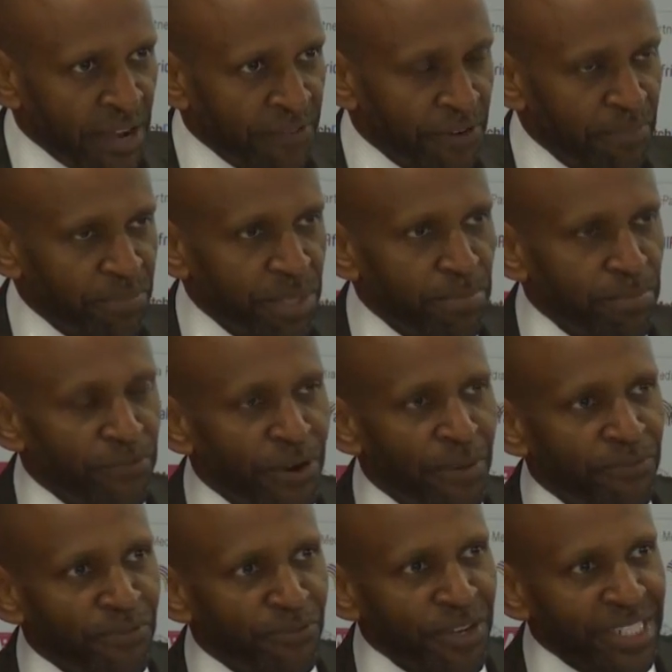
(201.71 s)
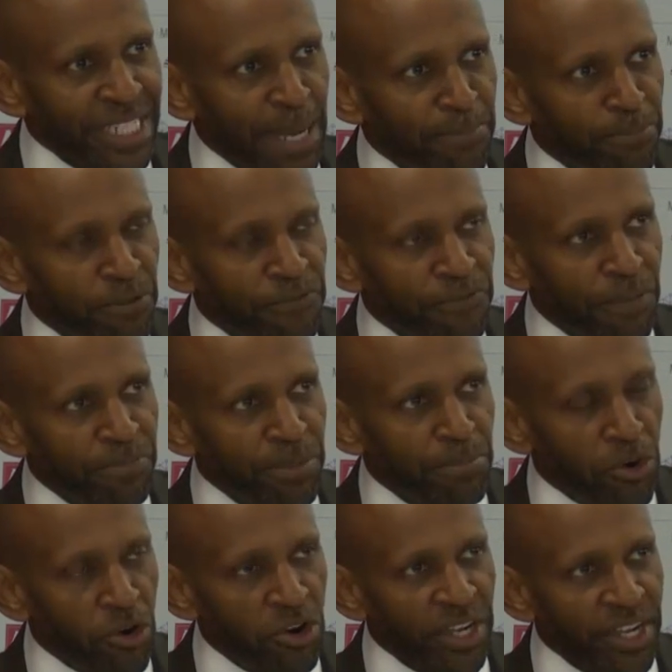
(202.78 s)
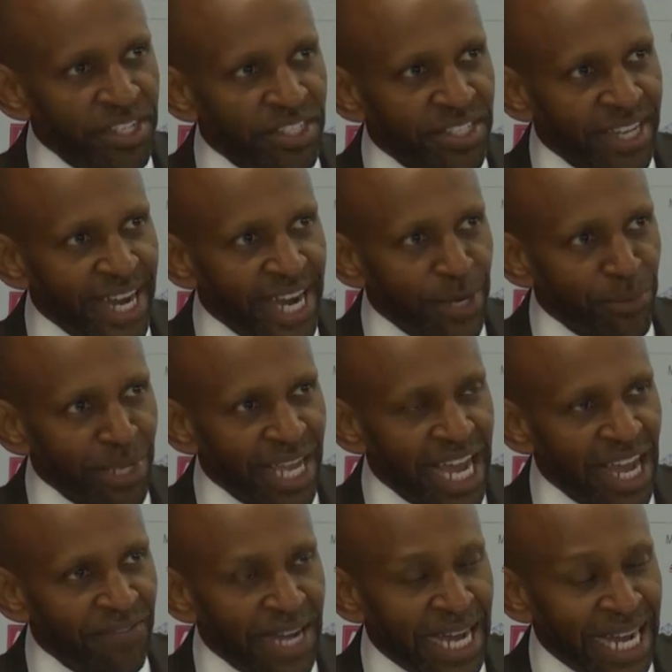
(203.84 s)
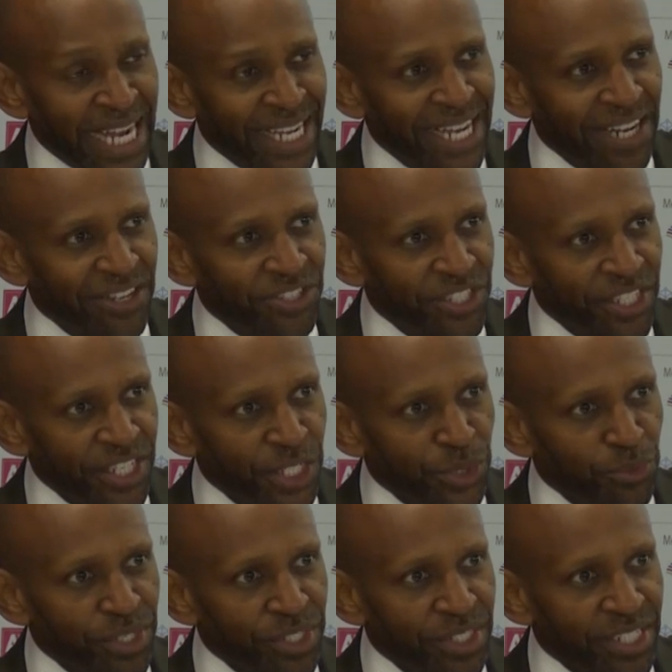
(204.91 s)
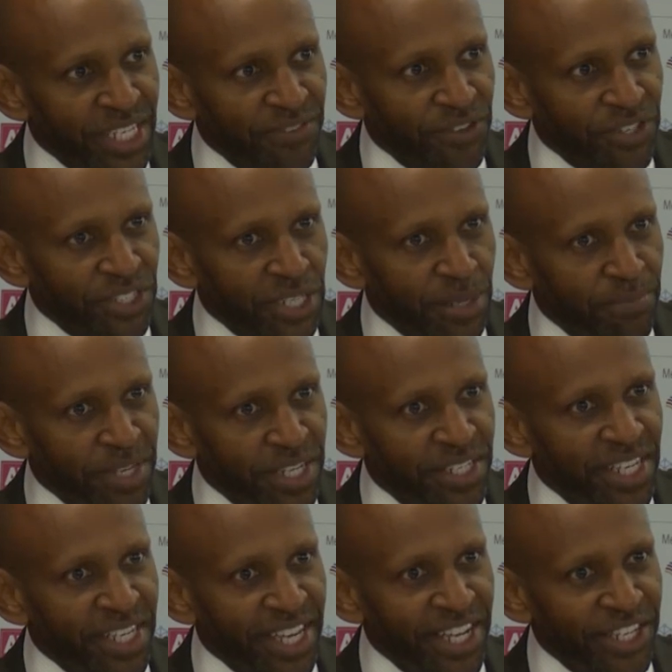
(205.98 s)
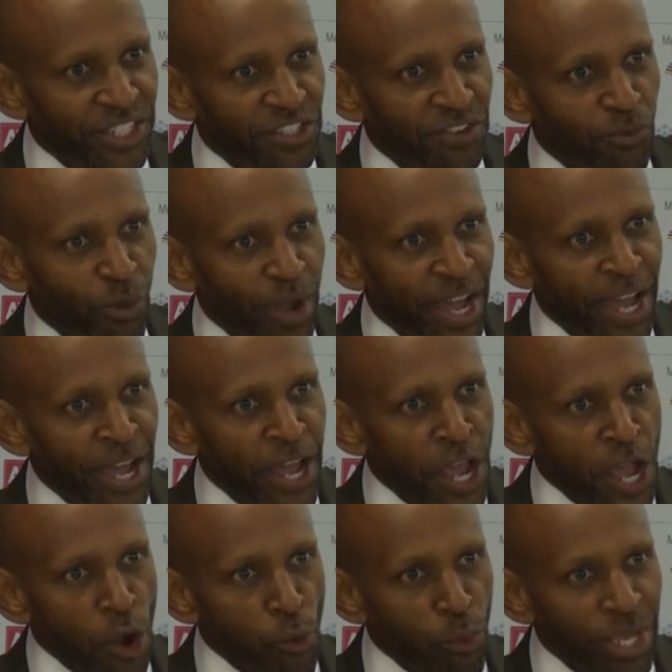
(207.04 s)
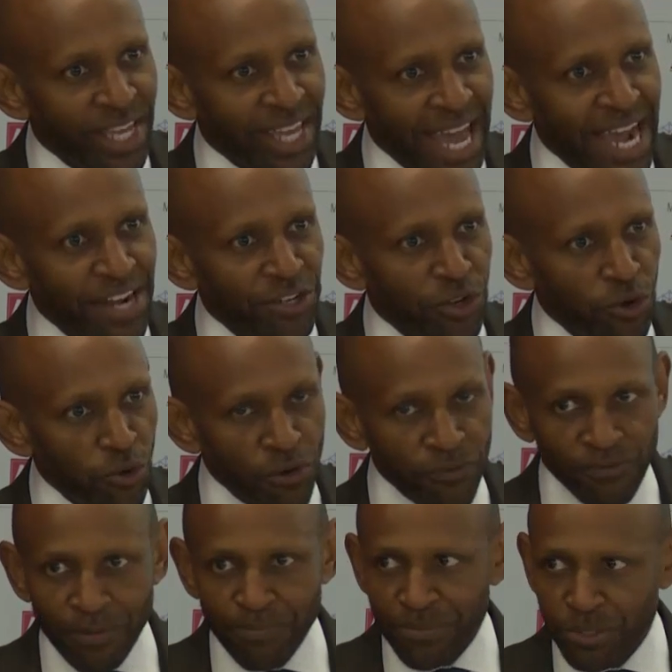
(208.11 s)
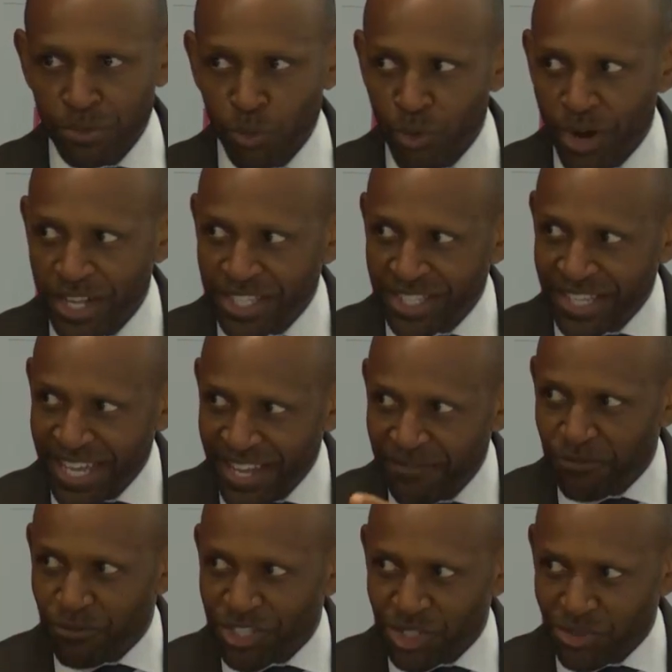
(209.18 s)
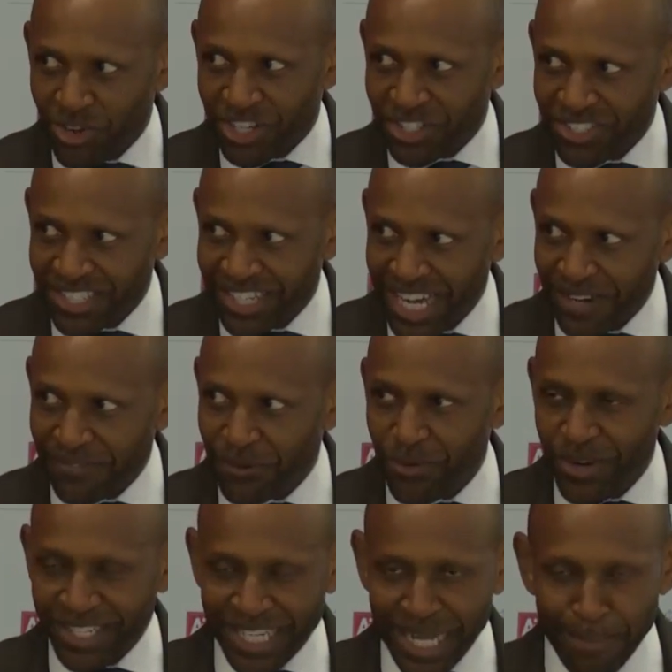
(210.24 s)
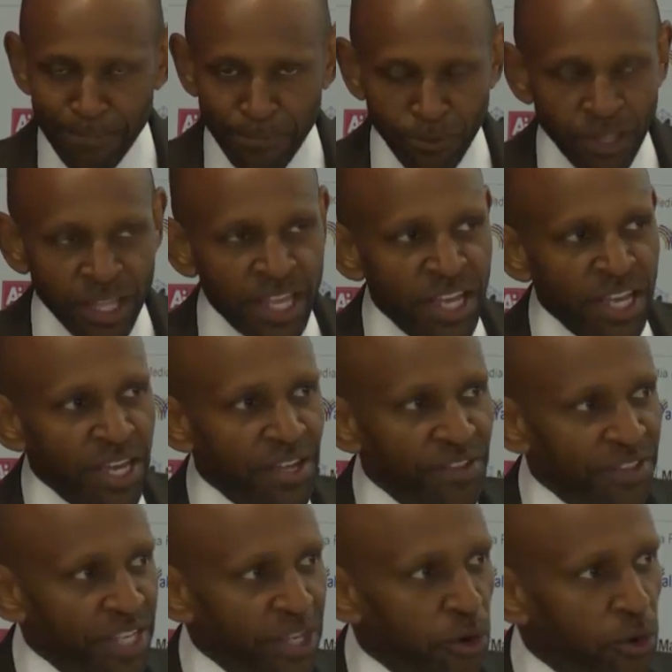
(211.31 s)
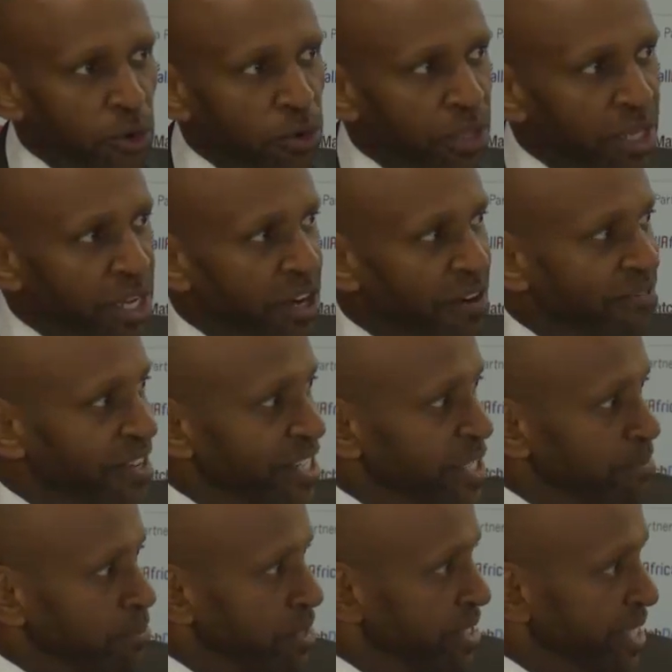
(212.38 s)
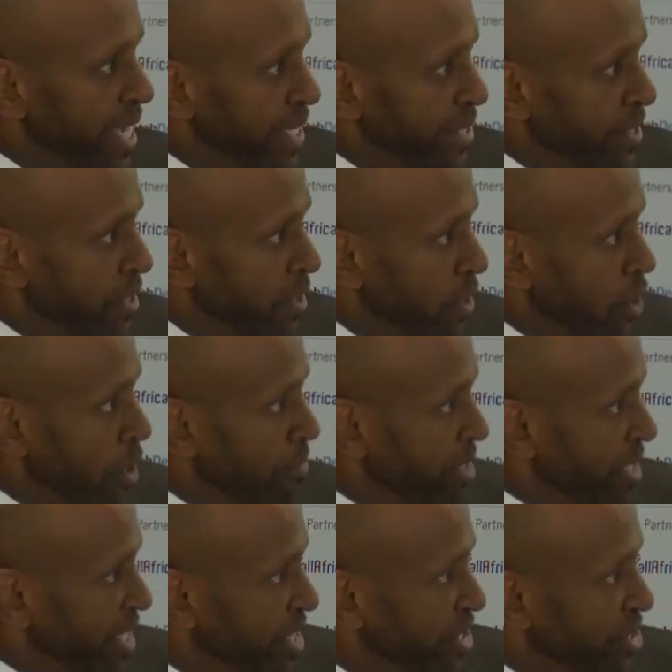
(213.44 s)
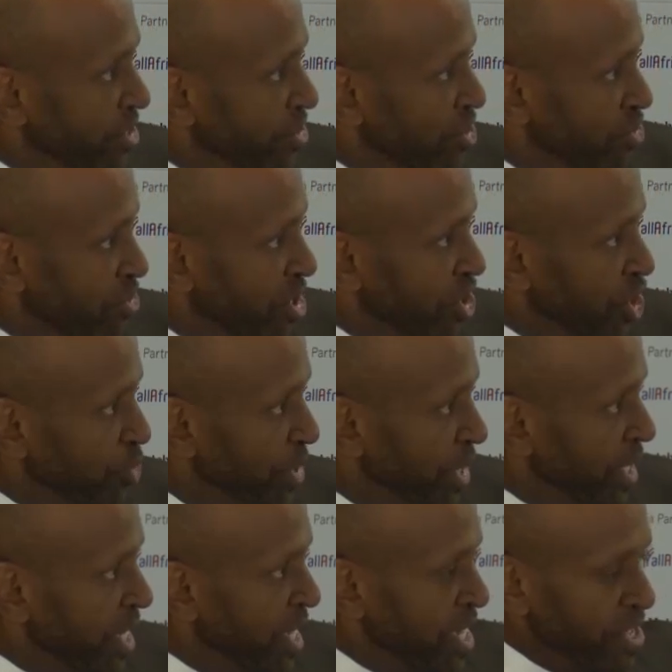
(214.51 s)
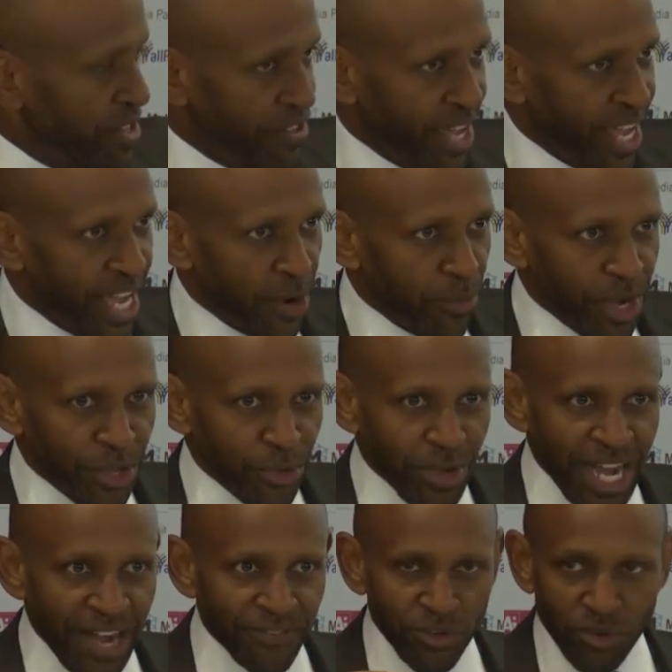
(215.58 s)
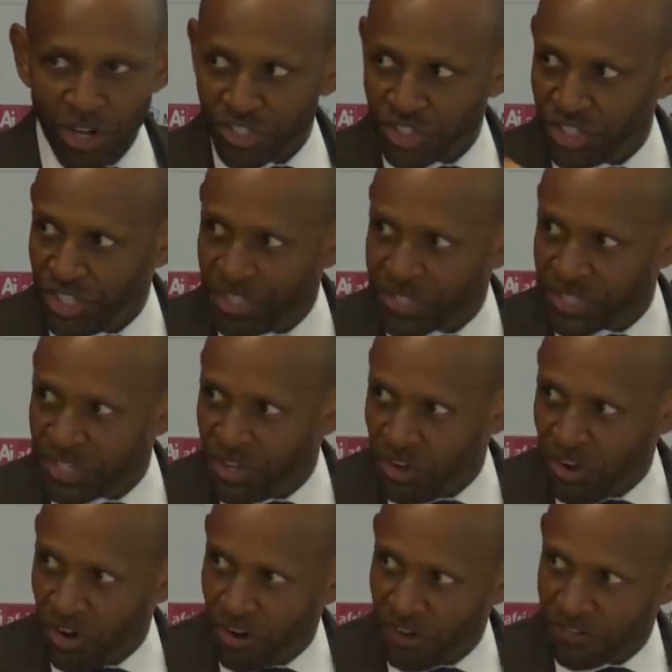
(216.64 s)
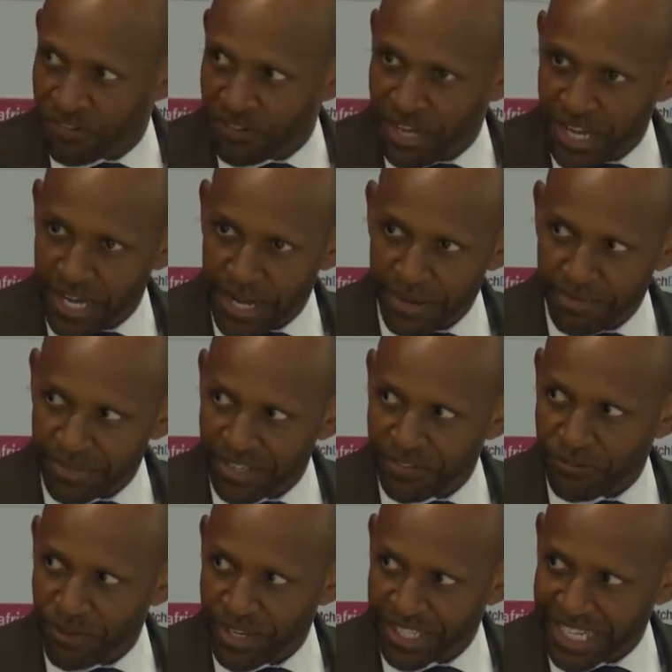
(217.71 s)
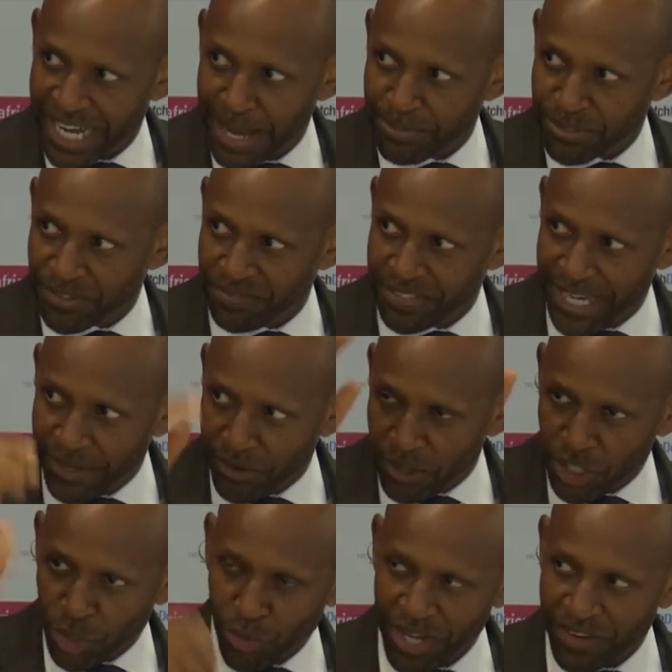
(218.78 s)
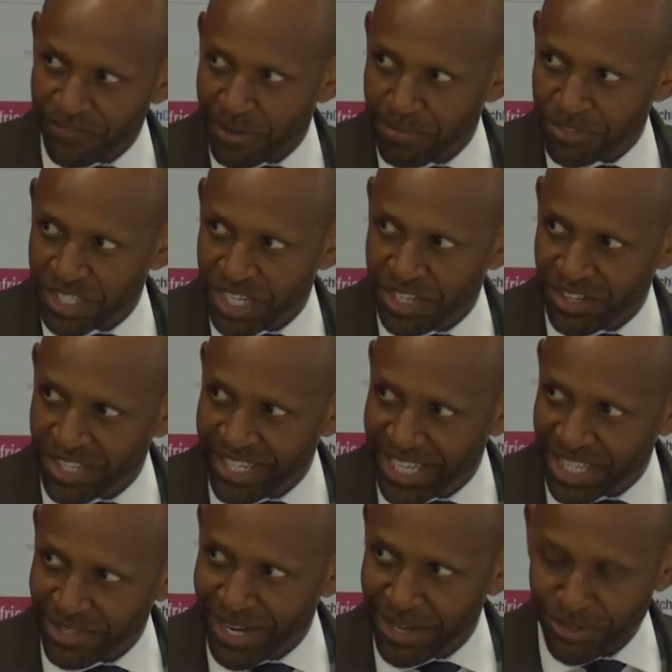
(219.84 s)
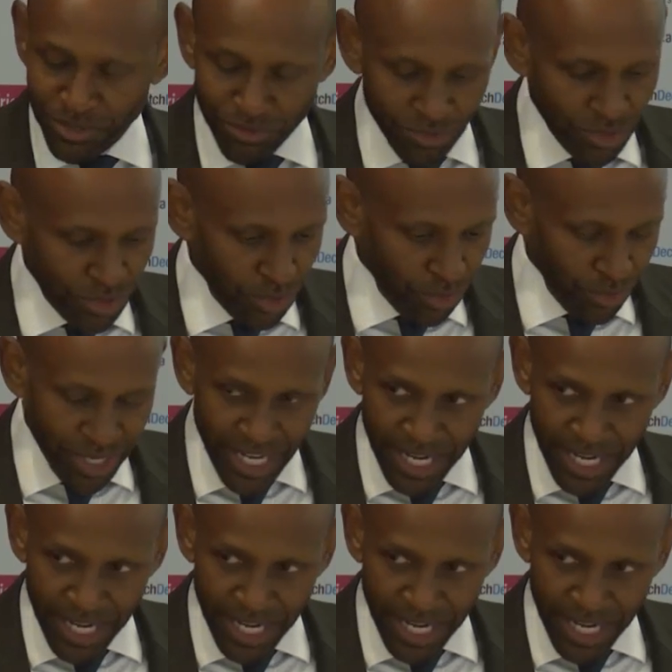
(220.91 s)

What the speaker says: For example, from the mortgage side, we have analogies which give us some indication of where we can go from towards the infrastructure side. For example, the whole convertible debt obligation structuring there, where you have tranches of different types of debt, all the way from senior debt down through to